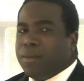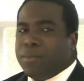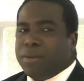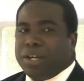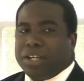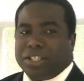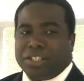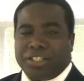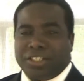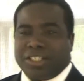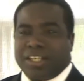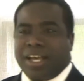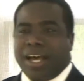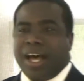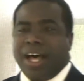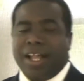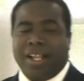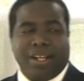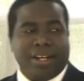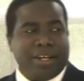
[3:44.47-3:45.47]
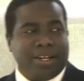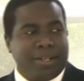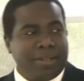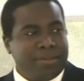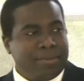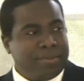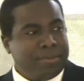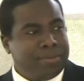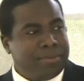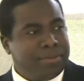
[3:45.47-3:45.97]
But a scholar
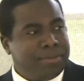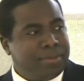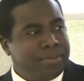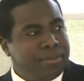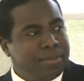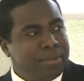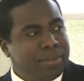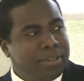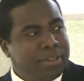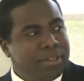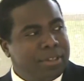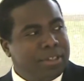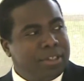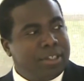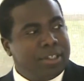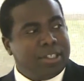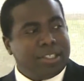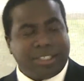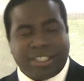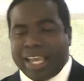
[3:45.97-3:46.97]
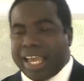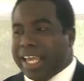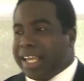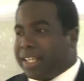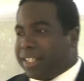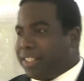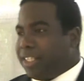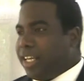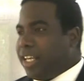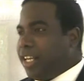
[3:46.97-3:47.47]

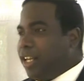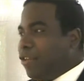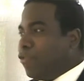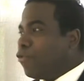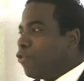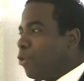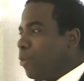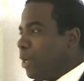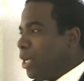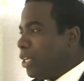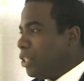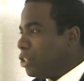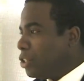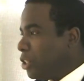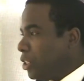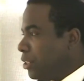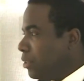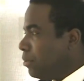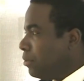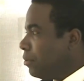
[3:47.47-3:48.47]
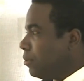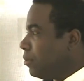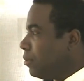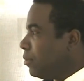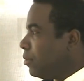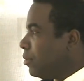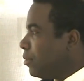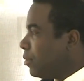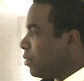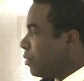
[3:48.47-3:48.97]
takes in information,
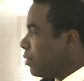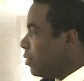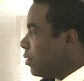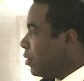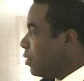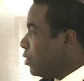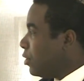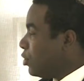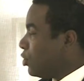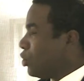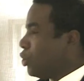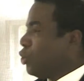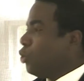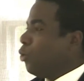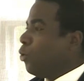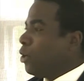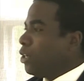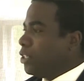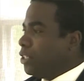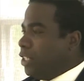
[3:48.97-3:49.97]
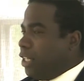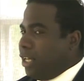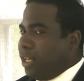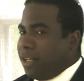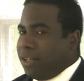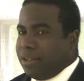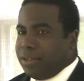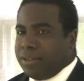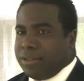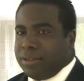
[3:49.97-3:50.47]
stores
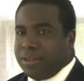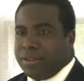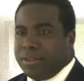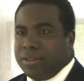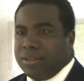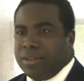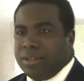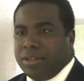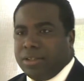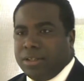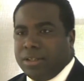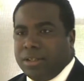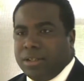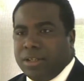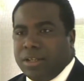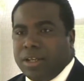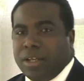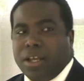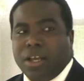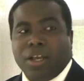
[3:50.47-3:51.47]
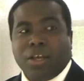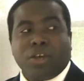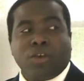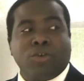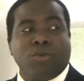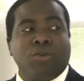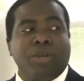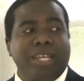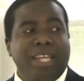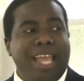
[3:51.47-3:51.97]
it,
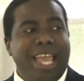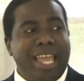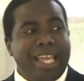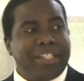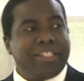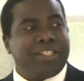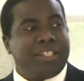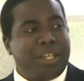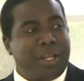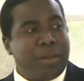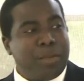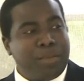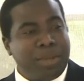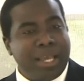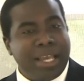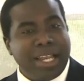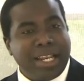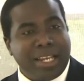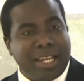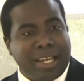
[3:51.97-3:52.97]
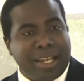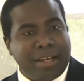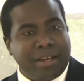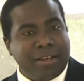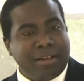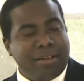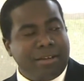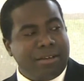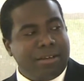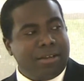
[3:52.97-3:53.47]
creates an
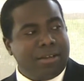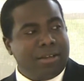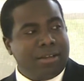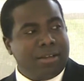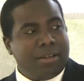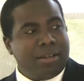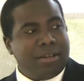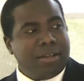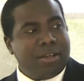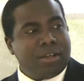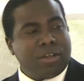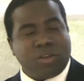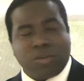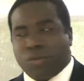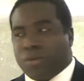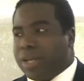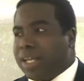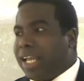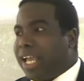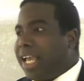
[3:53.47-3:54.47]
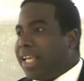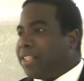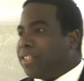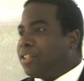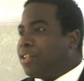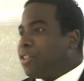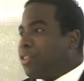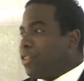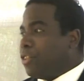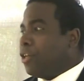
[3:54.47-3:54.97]
opinion
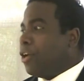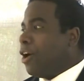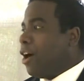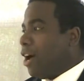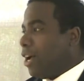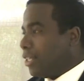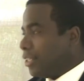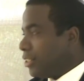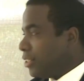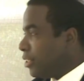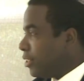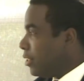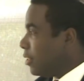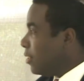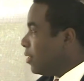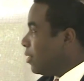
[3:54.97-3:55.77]
creates a thought,